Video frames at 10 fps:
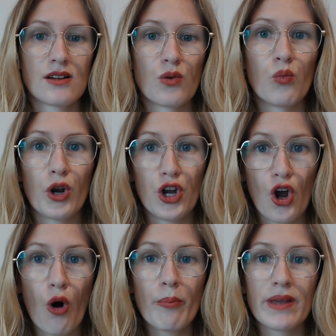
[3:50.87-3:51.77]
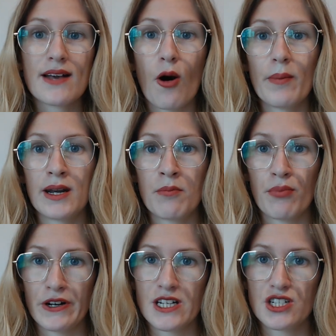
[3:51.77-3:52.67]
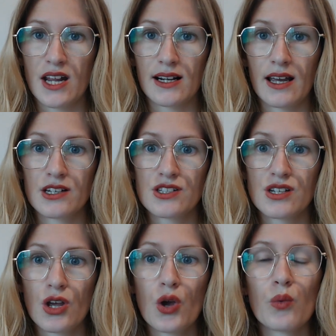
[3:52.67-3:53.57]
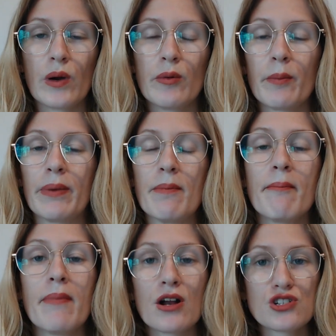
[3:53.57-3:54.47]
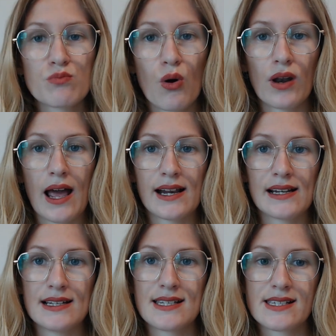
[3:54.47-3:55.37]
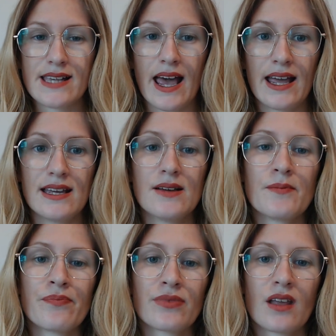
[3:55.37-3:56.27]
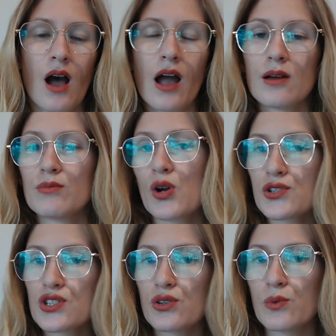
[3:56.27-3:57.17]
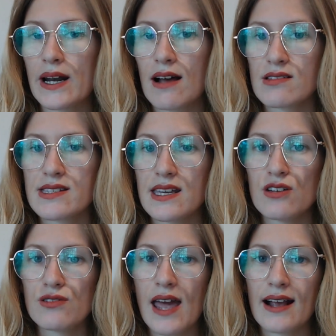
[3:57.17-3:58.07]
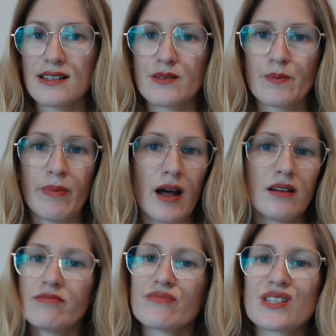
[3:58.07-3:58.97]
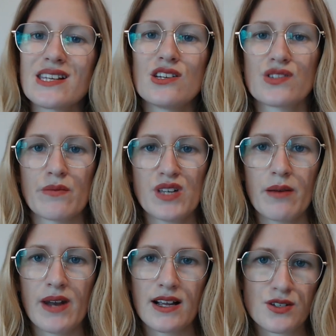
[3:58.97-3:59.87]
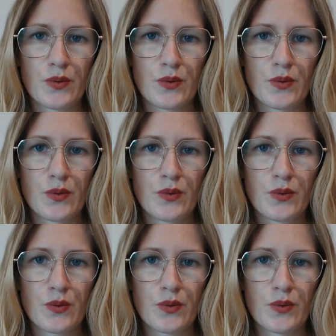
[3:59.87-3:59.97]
would not be common in British English. We would be much more likely to say, I am not sure when I'll see you next, but see you sometime next